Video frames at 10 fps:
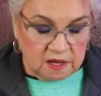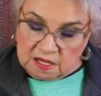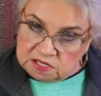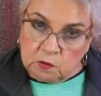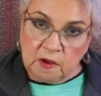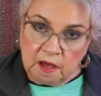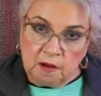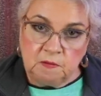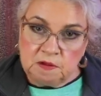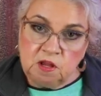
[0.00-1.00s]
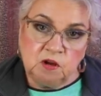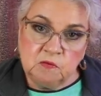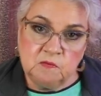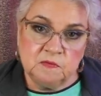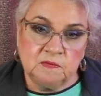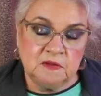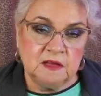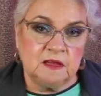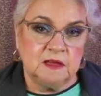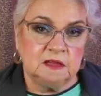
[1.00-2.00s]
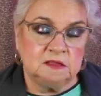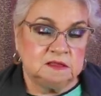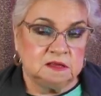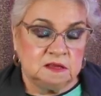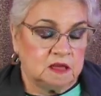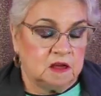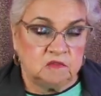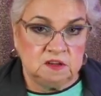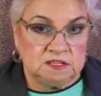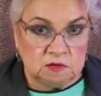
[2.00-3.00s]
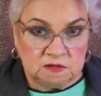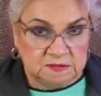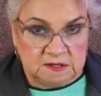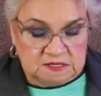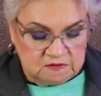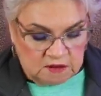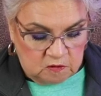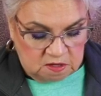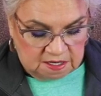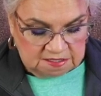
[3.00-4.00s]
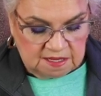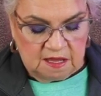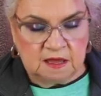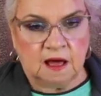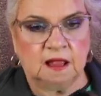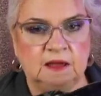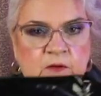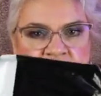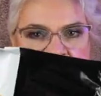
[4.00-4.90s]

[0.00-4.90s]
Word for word: it's okay, you know. Everything's so expensive nowadays. I like what it